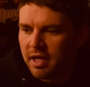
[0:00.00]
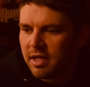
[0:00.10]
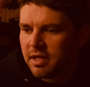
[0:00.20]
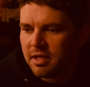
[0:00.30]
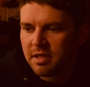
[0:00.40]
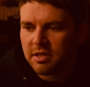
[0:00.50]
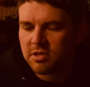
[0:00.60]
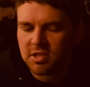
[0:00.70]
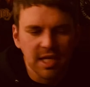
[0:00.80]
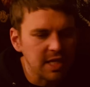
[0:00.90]
Uh,
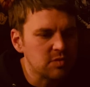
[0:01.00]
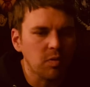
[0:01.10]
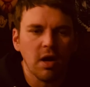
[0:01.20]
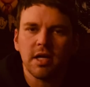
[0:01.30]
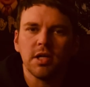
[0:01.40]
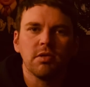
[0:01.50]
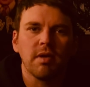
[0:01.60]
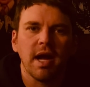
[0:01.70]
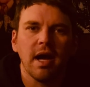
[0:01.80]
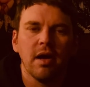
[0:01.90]
there's kids walking
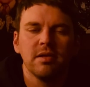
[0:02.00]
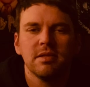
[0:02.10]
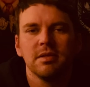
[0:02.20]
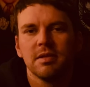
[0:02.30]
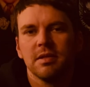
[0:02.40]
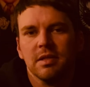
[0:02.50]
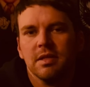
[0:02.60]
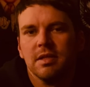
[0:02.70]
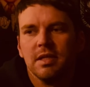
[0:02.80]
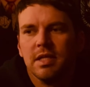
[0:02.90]
around.
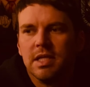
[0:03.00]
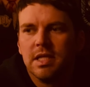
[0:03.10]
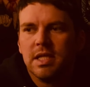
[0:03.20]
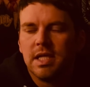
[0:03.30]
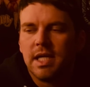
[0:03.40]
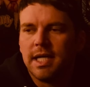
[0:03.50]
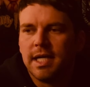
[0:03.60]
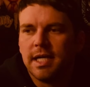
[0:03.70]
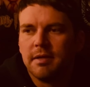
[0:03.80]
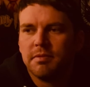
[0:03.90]

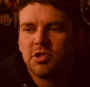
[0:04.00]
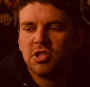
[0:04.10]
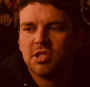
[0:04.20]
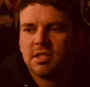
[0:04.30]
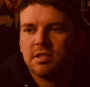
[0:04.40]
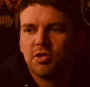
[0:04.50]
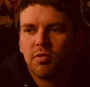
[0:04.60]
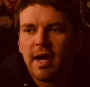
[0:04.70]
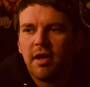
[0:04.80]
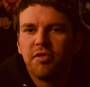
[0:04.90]
Uh, there's just
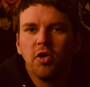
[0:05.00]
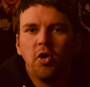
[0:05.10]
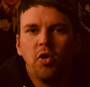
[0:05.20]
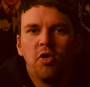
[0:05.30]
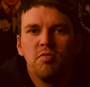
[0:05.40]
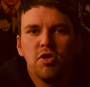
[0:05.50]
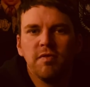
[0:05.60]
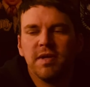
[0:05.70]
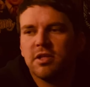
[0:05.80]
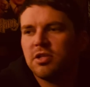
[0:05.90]
throughout the whole
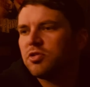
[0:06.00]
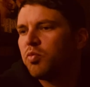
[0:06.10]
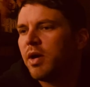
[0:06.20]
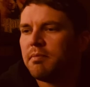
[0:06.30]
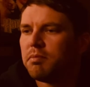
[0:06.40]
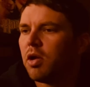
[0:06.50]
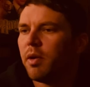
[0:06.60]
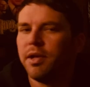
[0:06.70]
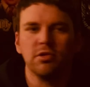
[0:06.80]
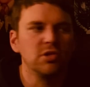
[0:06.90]
movie. There's wind
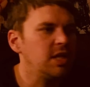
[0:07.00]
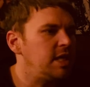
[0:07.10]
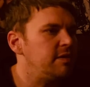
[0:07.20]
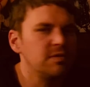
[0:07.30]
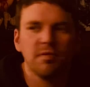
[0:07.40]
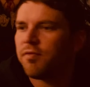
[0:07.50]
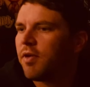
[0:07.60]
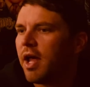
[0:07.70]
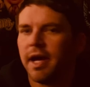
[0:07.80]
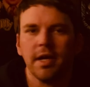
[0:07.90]
blowing. There's leaves
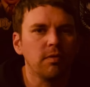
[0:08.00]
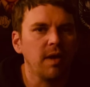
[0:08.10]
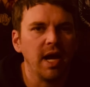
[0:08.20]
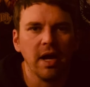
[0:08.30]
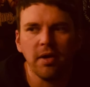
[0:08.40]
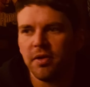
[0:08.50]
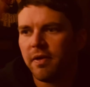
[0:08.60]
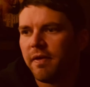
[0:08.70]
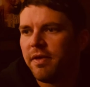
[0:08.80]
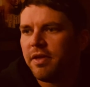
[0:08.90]
flying around.
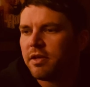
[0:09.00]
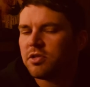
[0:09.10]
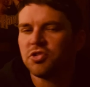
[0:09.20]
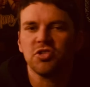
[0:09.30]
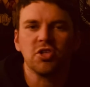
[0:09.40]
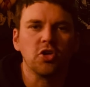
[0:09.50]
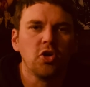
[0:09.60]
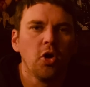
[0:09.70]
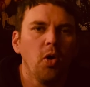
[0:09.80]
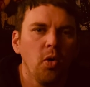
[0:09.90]
There's just a
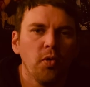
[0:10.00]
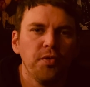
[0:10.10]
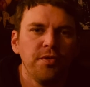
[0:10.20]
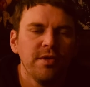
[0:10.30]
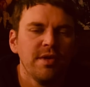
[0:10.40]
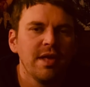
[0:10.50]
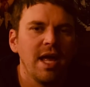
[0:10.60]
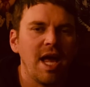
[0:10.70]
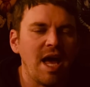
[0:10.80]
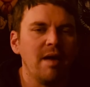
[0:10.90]
cold
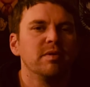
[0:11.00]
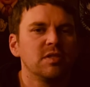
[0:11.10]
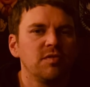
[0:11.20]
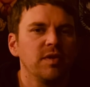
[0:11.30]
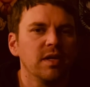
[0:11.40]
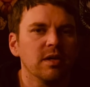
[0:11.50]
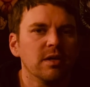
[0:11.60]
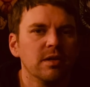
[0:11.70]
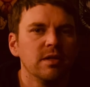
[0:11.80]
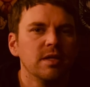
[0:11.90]

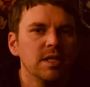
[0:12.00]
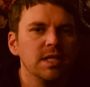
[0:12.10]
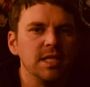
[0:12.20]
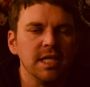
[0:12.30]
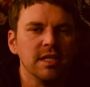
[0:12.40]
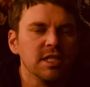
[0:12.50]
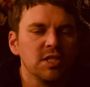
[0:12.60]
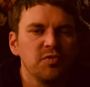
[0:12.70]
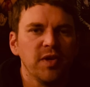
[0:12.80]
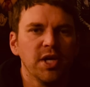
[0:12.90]
atmosphere in
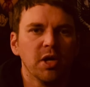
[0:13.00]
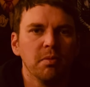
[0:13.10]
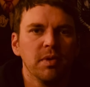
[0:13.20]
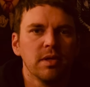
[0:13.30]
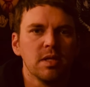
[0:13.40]
this film.